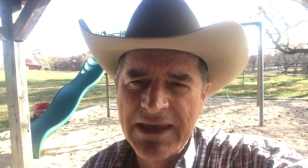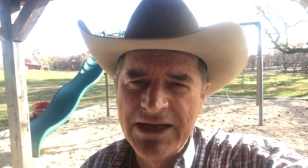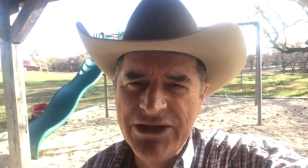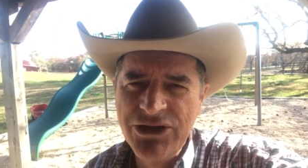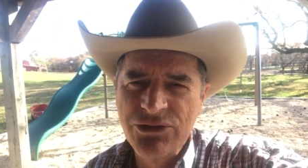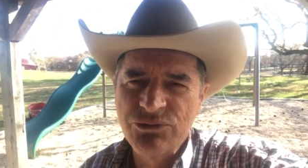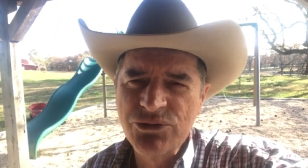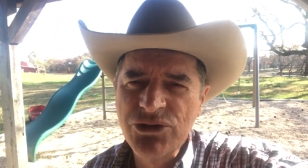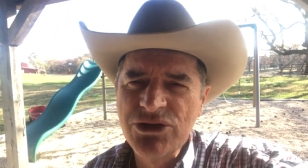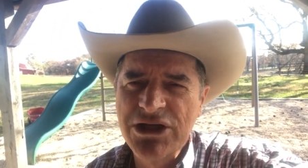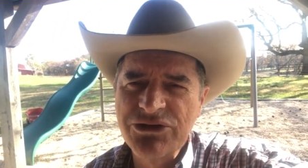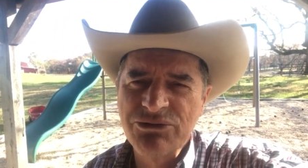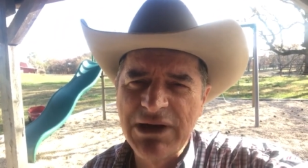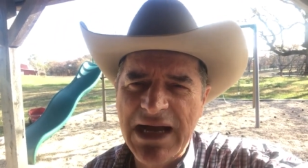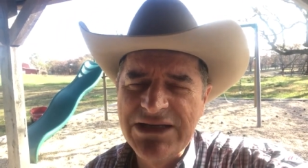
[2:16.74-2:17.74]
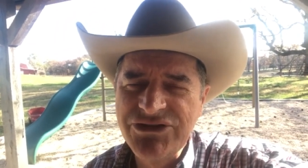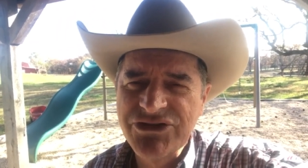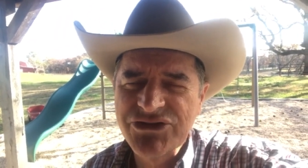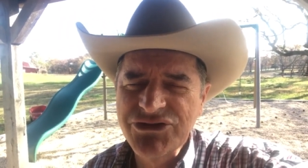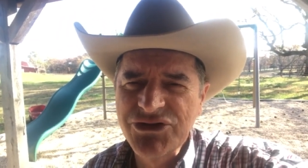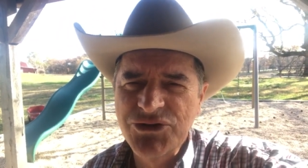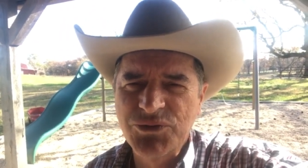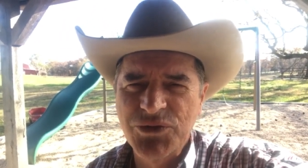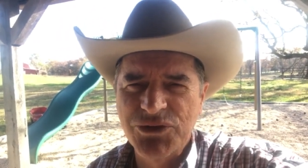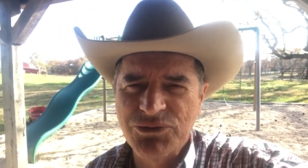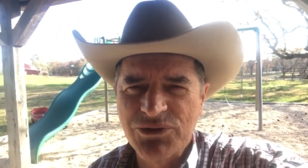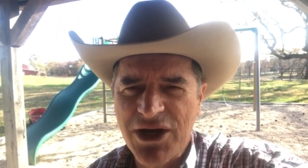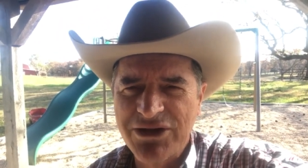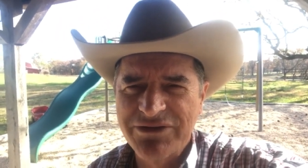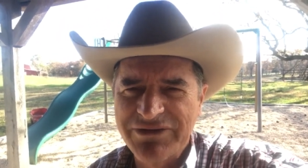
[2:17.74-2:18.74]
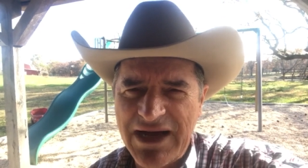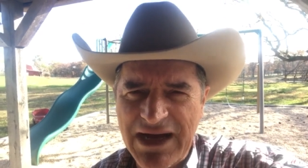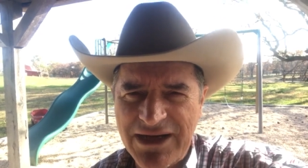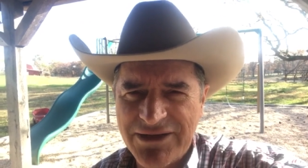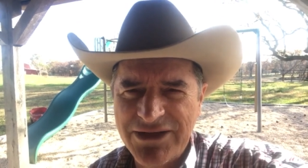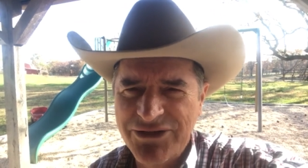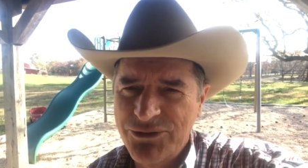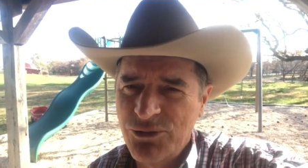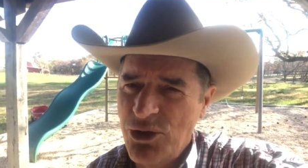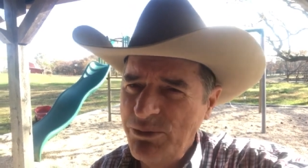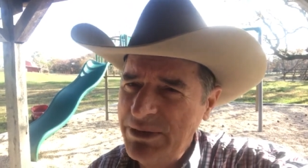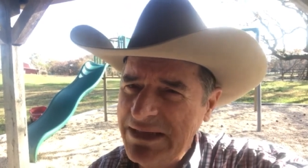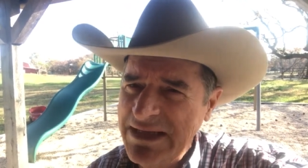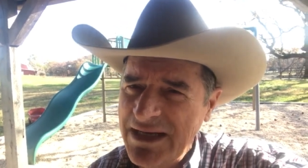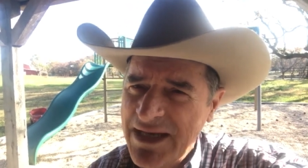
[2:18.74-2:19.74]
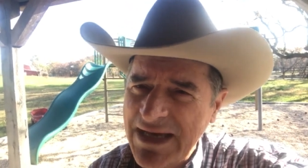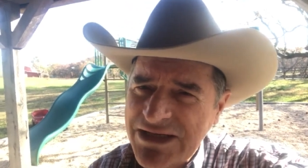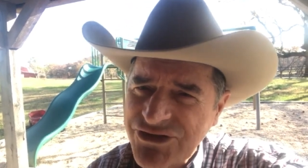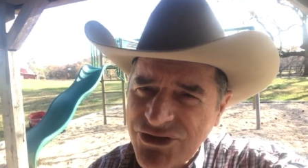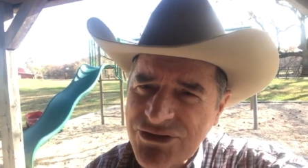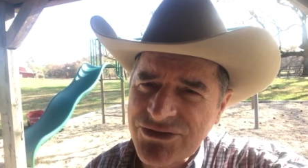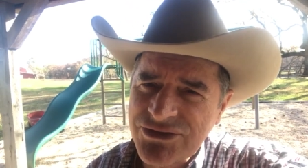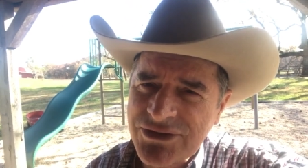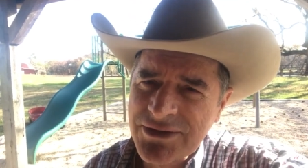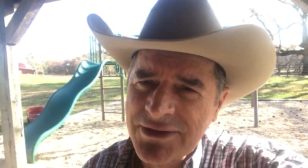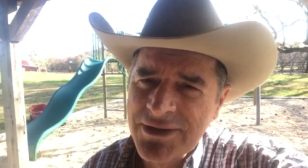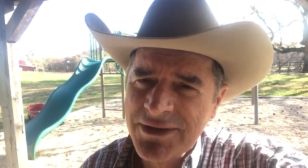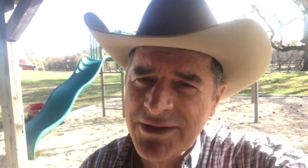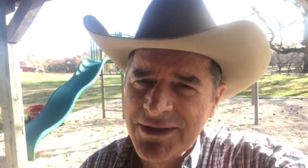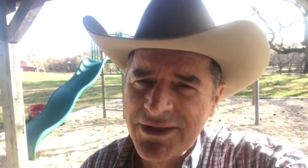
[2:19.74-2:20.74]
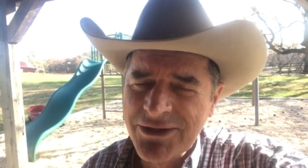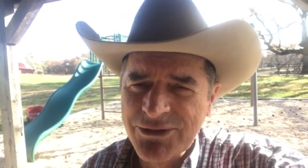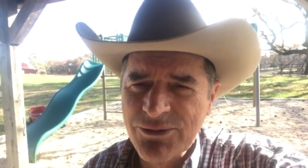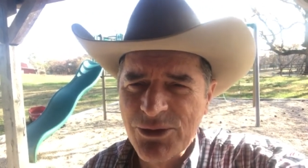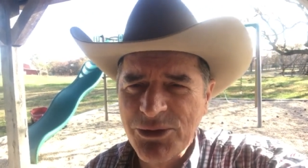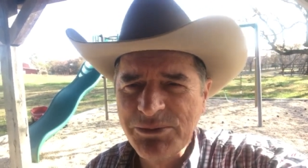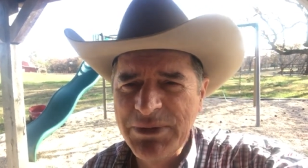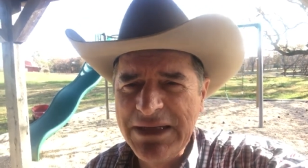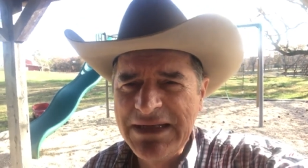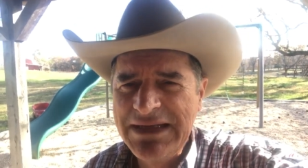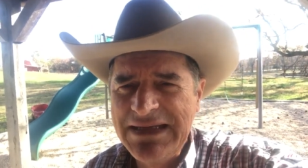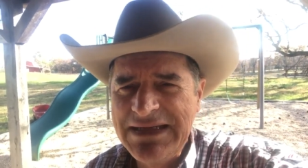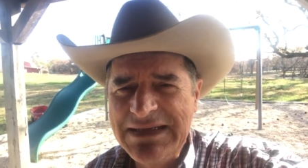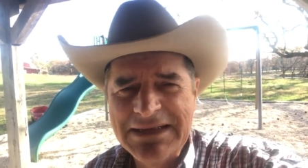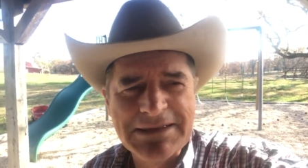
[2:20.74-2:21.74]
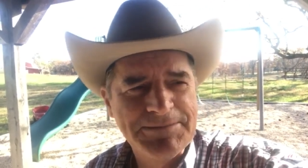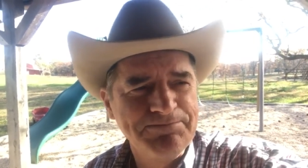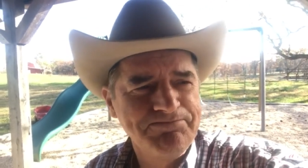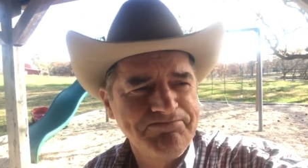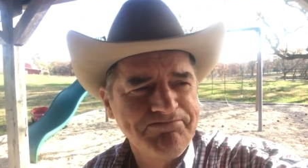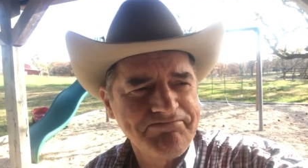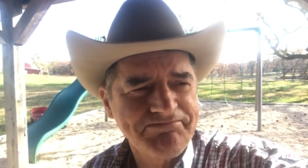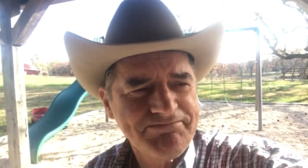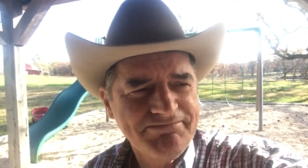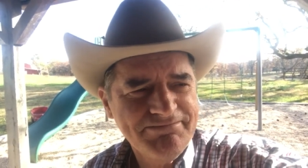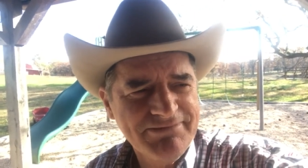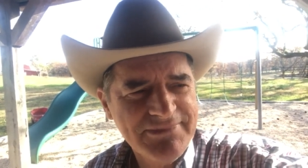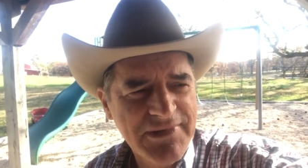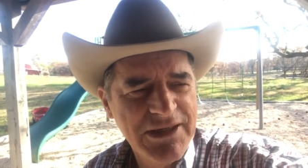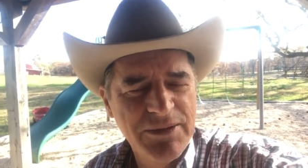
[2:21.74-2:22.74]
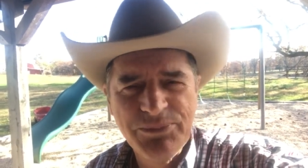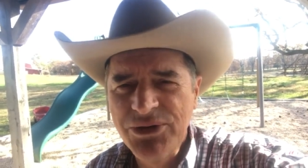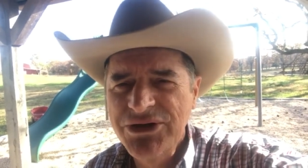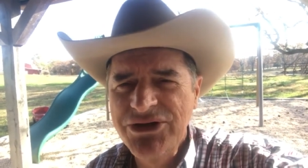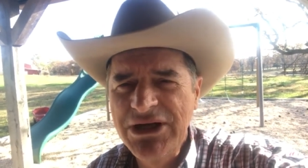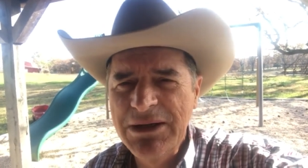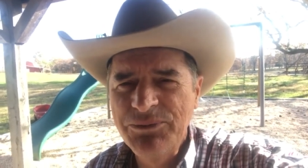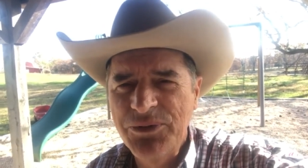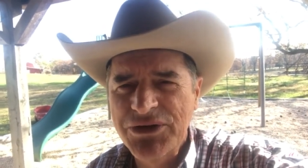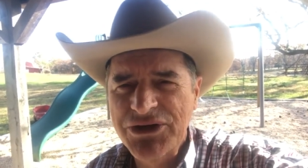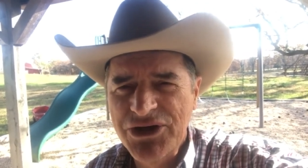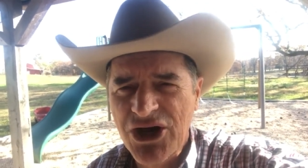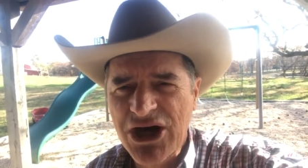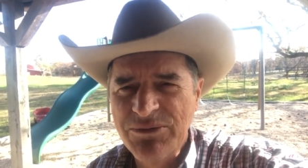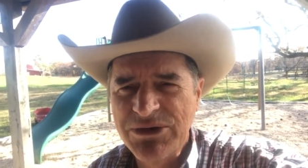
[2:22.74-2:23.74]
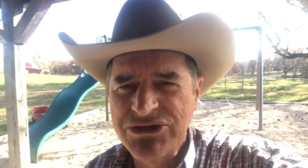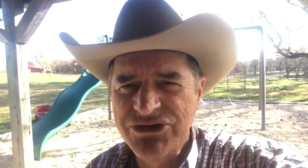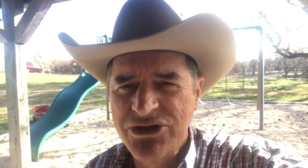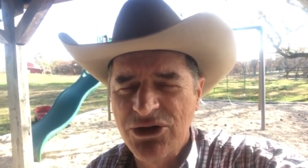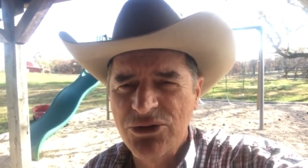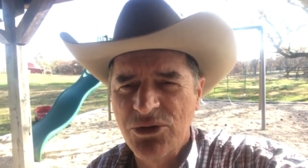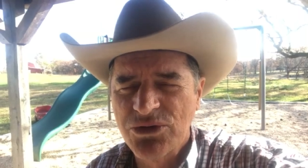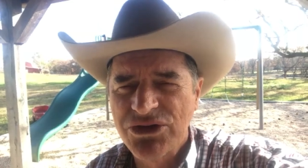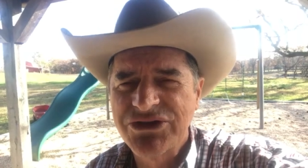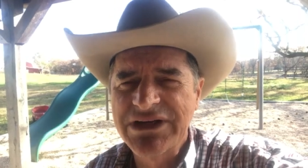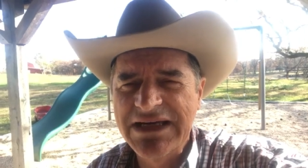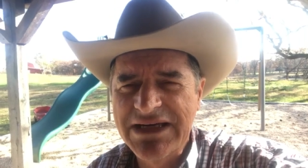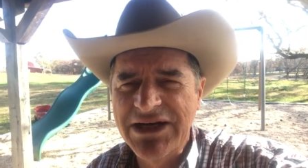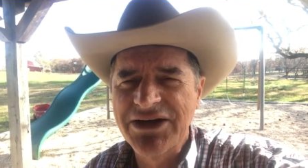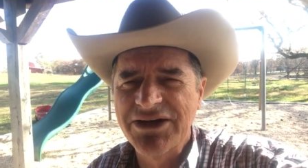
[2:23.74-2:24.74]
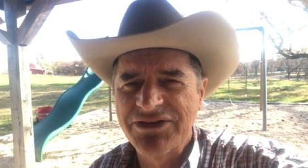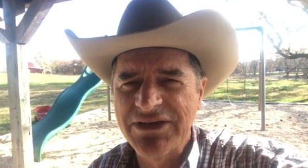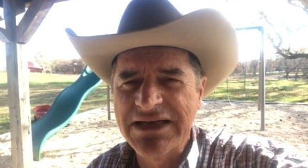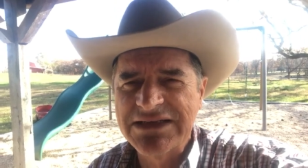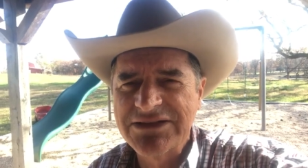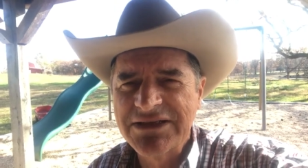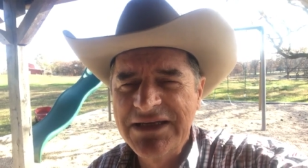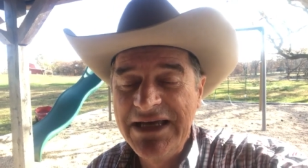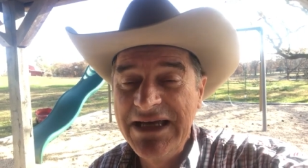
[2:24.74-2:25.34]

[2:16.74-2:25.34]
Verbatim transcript: And he'll rule in righteousness with a rod of iron. And there won't be any elections, and there won't be any um, uh, putting up with garbage. The Lord will take care of things.